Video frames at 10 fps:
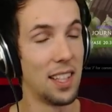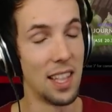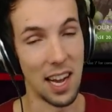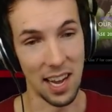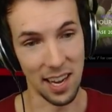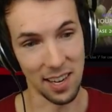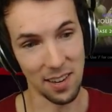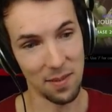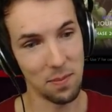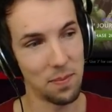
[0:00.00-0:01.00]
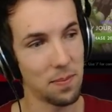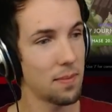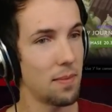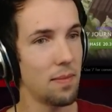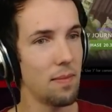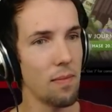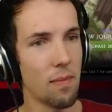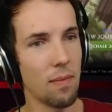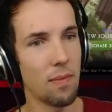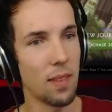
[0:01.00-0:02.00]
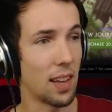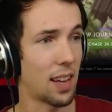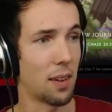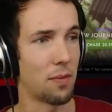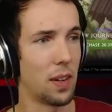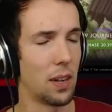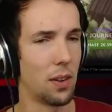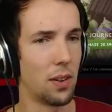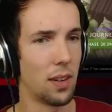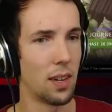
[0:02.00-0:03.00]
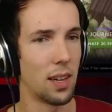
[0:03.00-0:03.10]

that it can feel